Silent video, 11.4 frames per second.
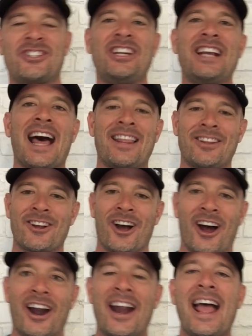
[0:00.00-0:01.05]
she got in the
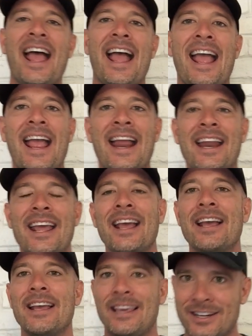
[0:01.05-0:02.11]
car, and
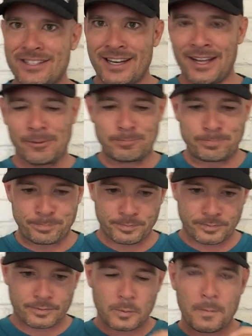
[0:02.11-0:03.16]
here's the deal.
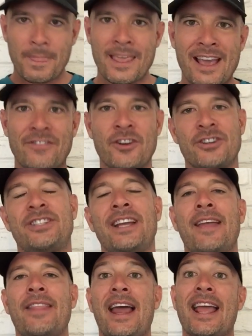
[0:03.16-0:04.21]
You have to
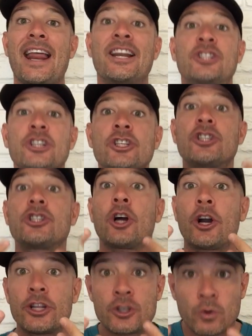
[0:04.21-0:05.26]
understand that it had just
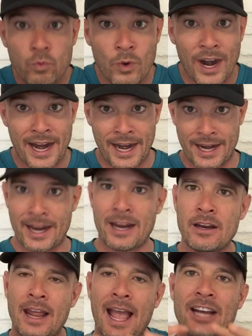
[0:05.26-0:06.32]
started to rain, and
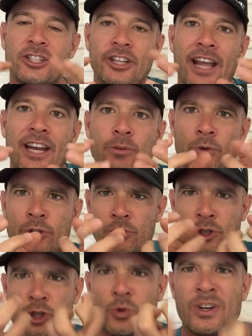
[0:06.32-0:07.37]
it actually was
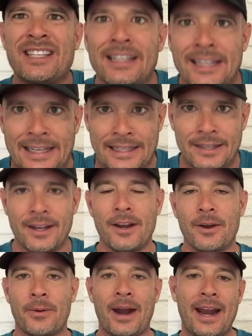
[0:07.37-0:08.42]
drizzling,
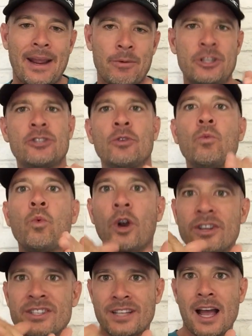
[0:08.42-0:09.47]
right? Which is the
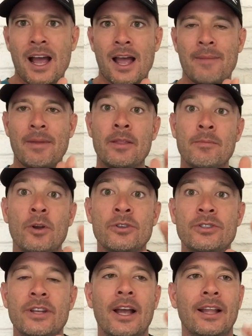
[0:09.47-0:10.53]
worst time and the
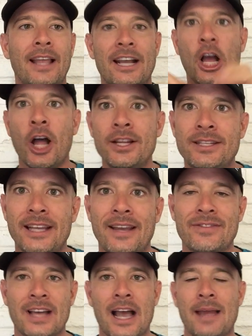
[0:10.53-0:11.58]
most
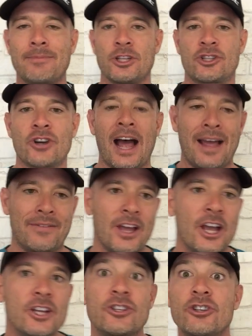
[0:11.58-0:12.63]
unsafe time to drive.
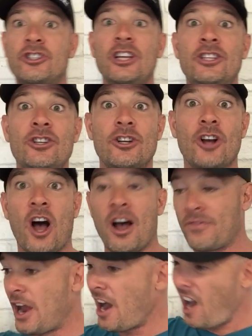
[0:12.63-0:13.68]
So she took off,